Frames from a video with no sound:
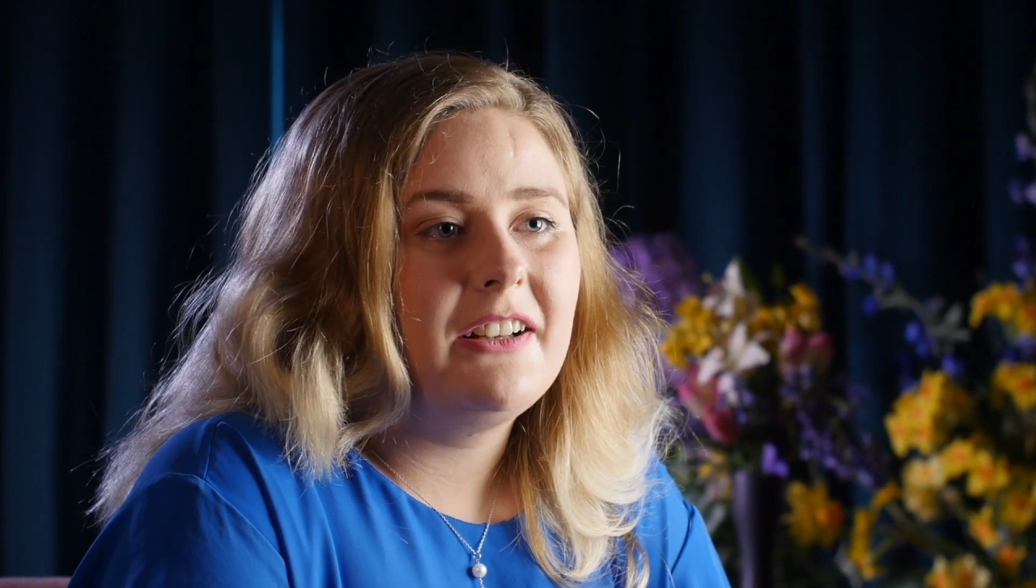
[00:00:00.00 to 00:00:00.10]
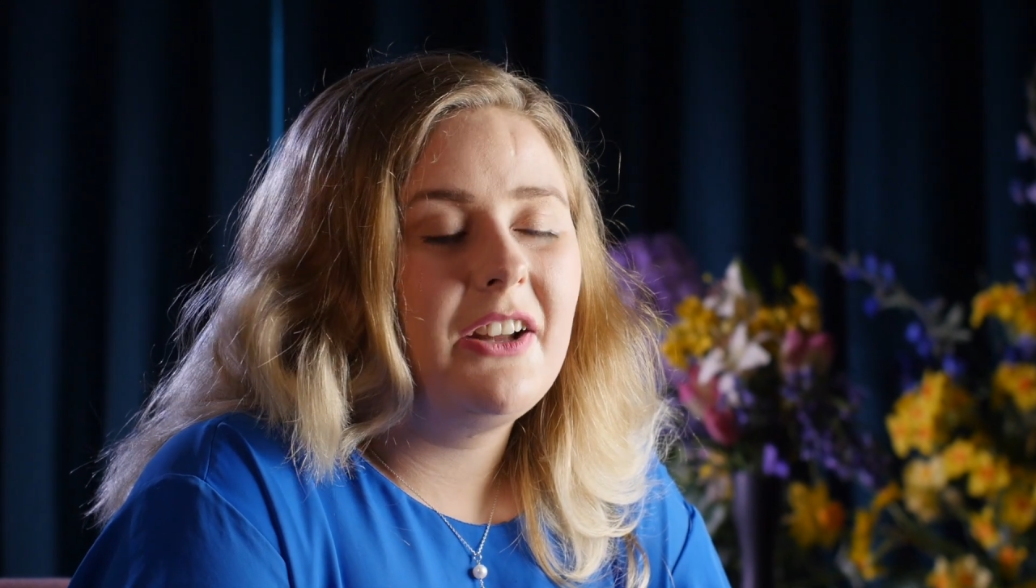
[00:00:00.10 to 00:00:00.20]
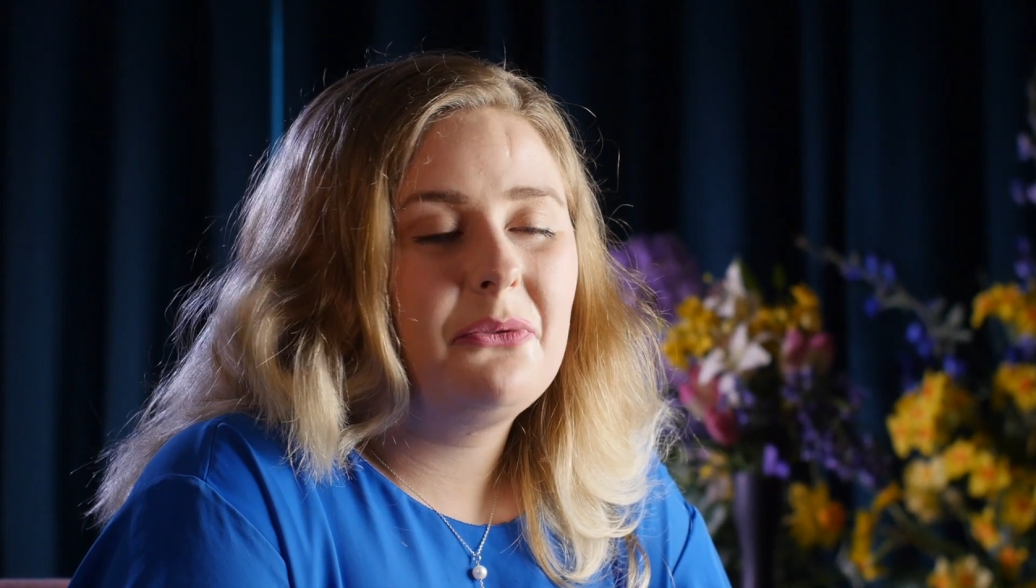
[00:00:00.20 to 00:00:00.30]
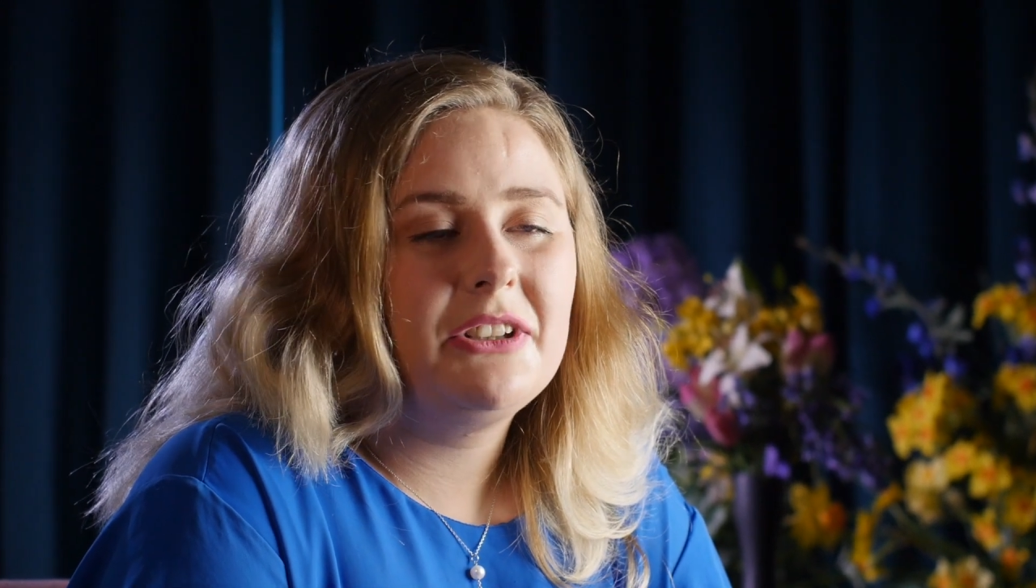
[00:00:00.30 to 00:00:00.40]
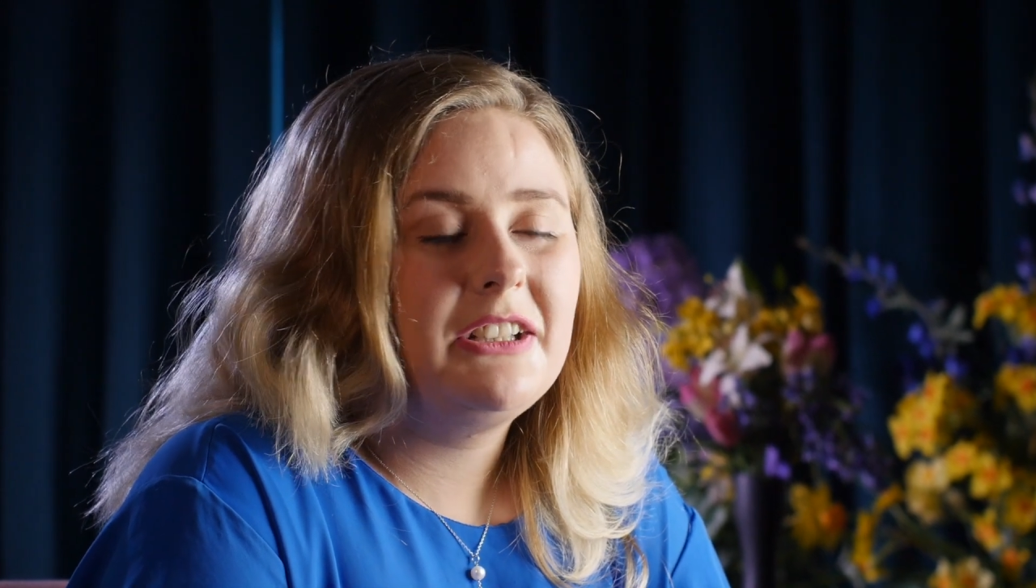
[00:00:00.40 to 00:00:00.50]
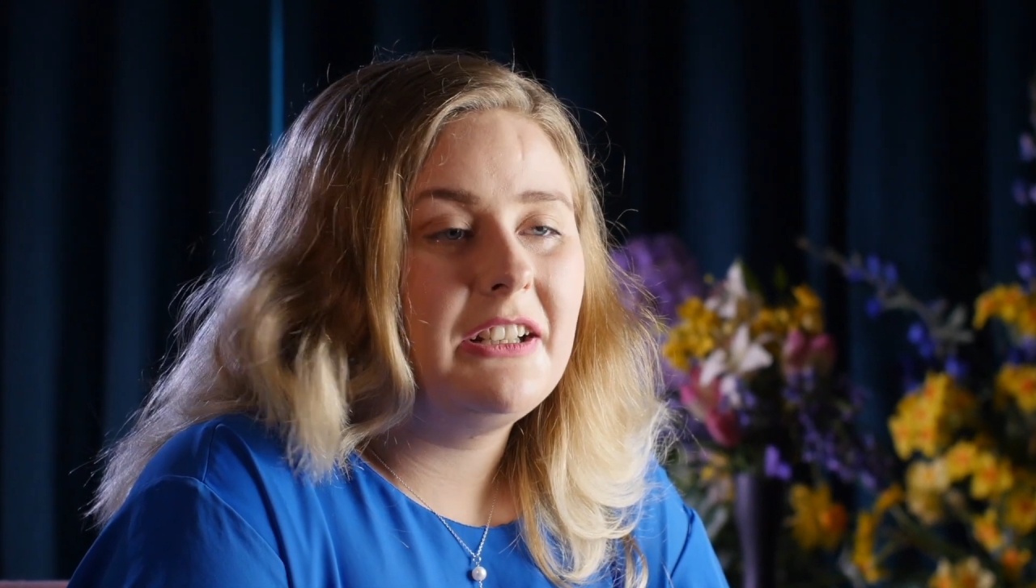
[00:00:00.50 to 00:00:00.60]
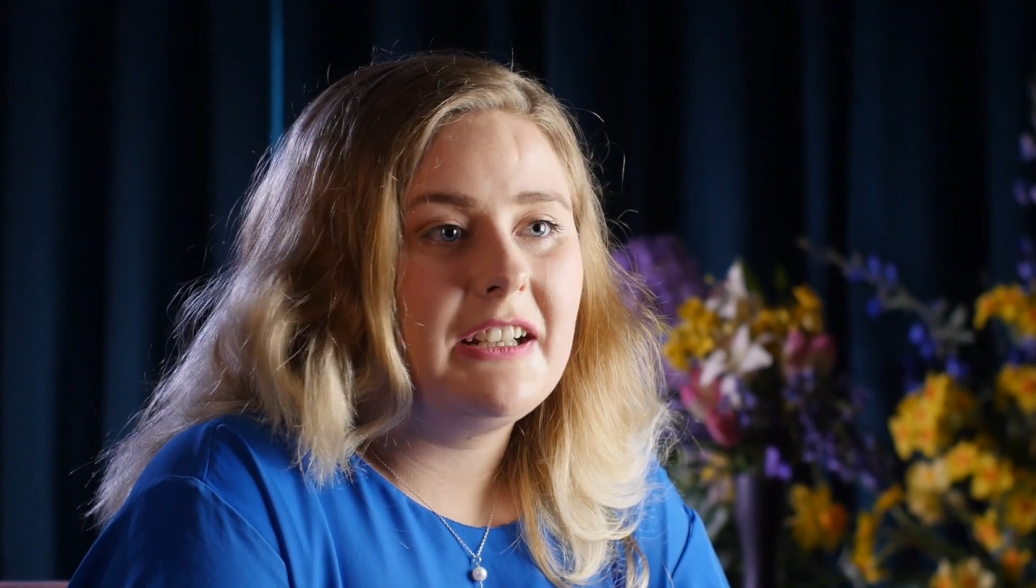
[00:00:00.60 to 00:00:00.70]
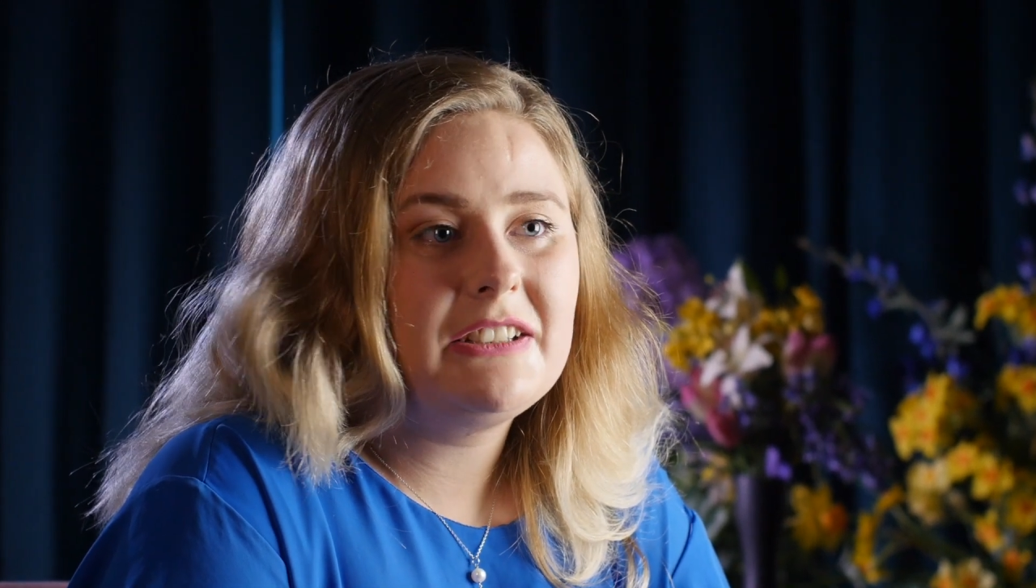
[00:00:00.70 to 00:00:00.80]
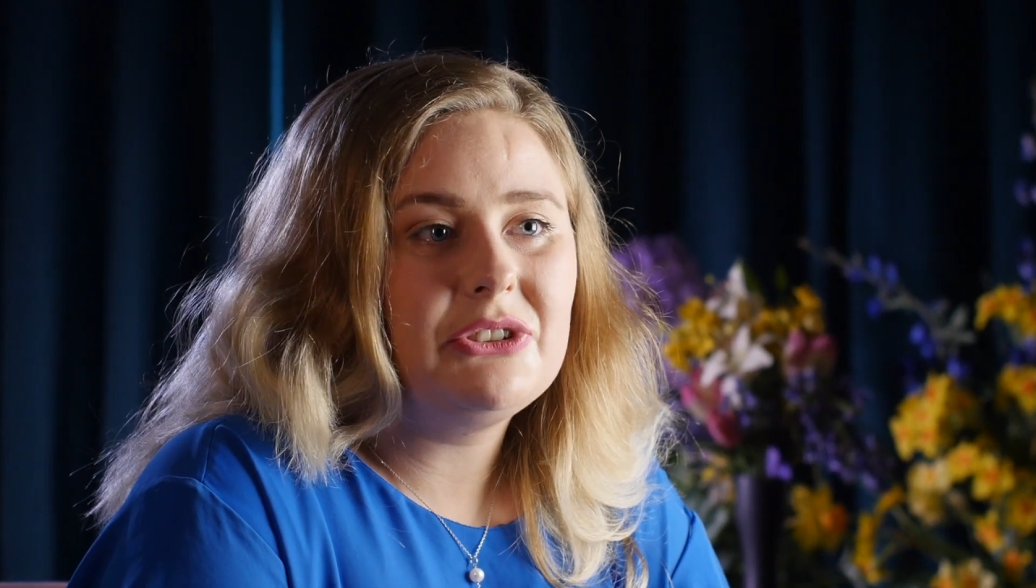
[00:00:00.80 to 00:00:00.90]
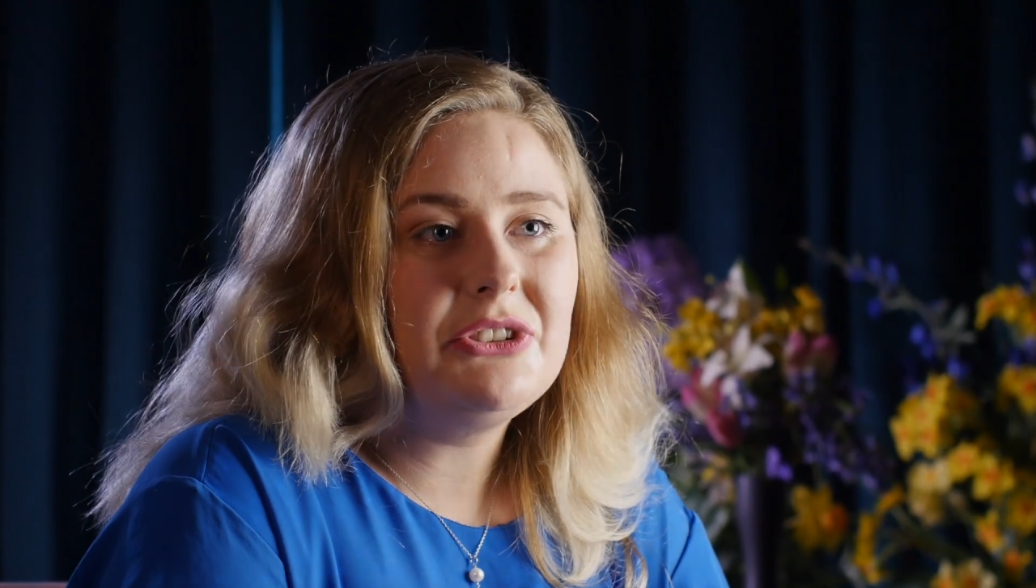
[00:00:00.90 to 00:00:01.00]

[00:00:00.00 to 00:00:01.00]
not finding an answer